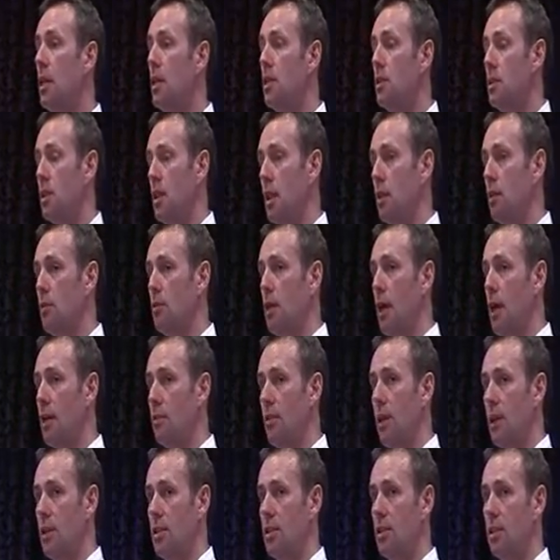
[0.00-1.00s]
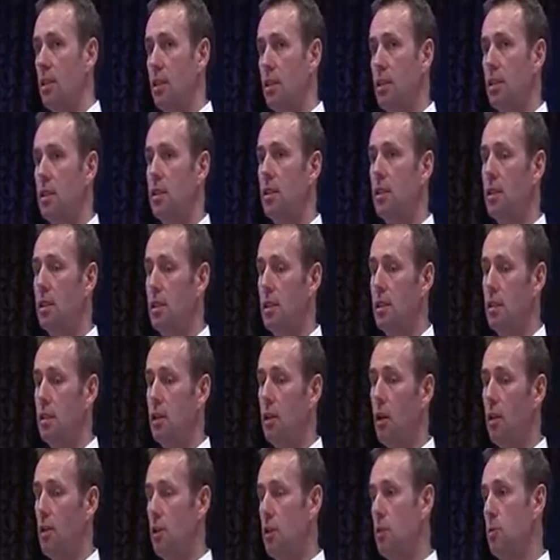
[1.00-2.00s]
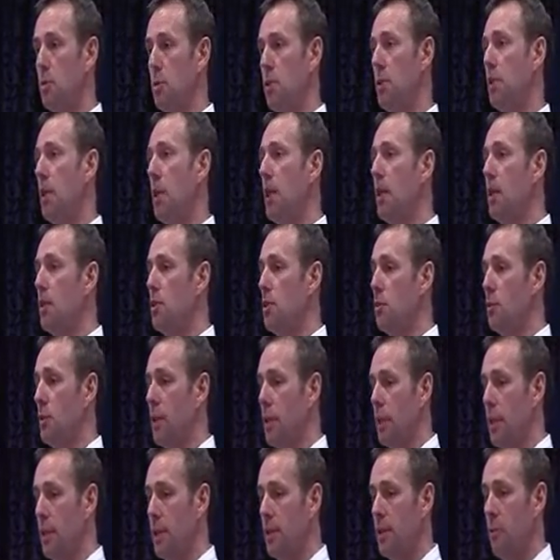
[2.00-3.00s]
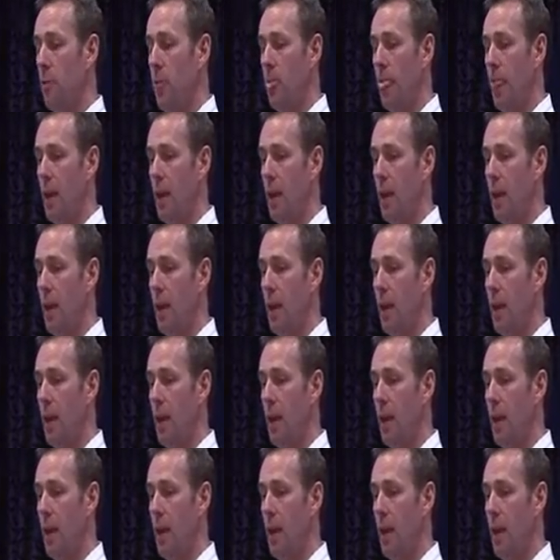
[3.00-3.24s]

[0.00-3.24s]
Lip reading: So I've actually got to a stage where